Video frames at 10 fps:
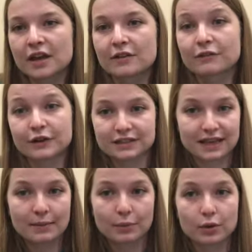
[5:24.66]
For
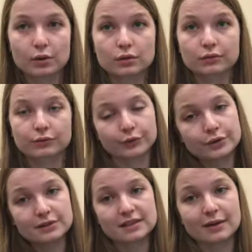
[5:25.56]
example,
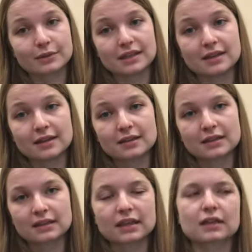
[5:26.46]
roots that we eat
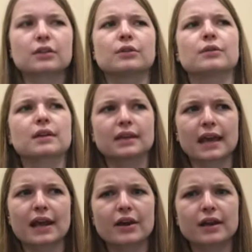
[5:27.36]
include
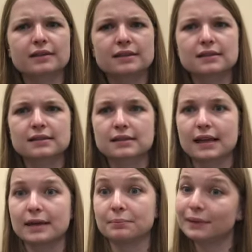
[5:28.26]
carrots
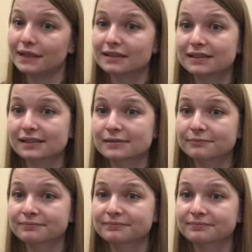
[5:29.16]
and beets.
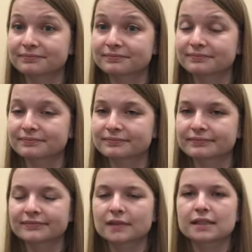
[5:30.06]

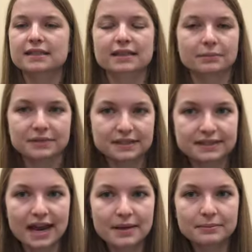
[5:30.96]
Some
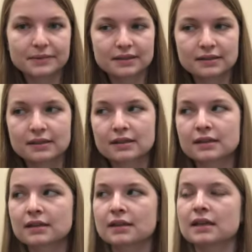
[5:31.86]
stems
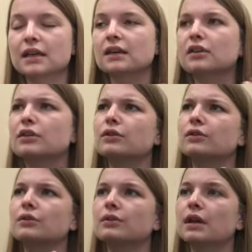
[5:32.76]

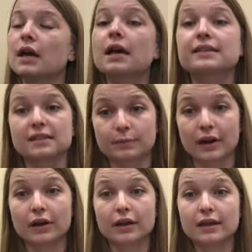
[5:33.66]
include
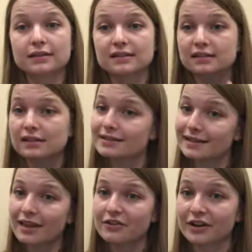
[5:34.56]
asparagus and
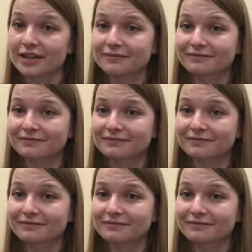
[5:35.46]
celery.